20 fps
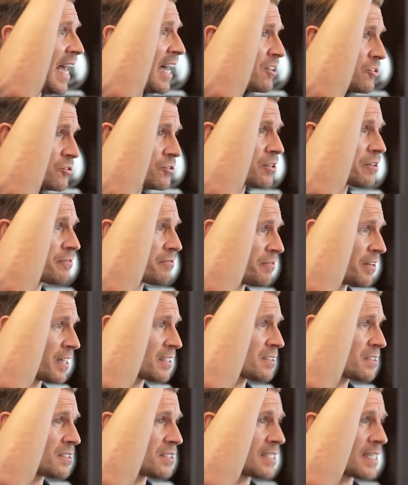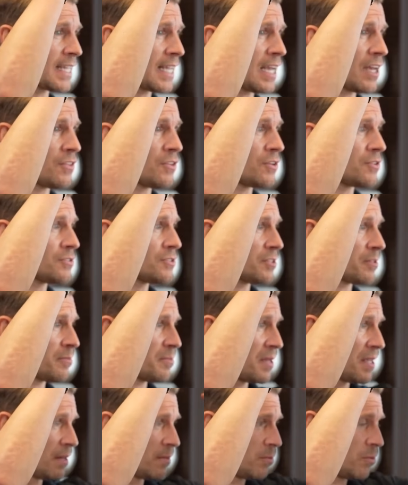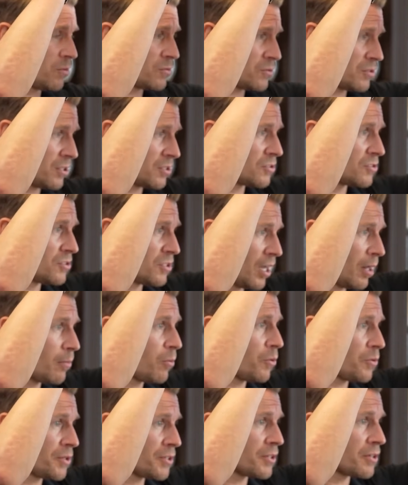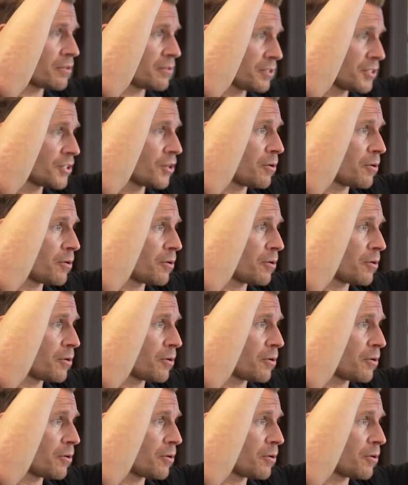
extra funds together to be able to double your,